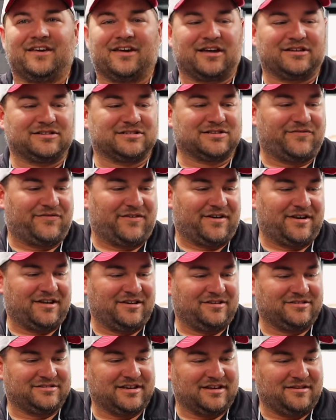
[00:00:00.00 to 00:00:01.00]
Because it's funny,
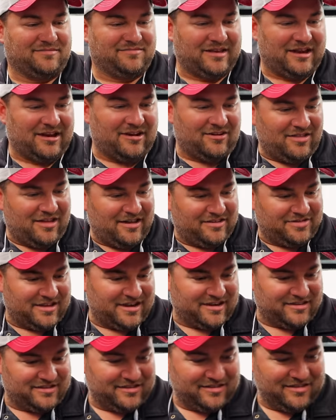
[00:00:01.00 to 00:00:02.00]
you see them, they all like,
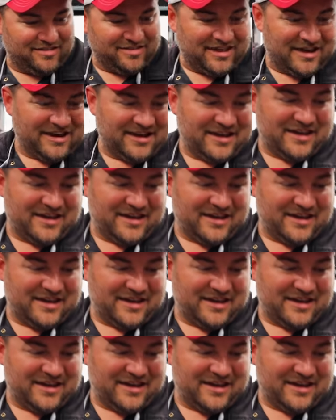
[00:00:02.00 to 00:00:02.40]
they lay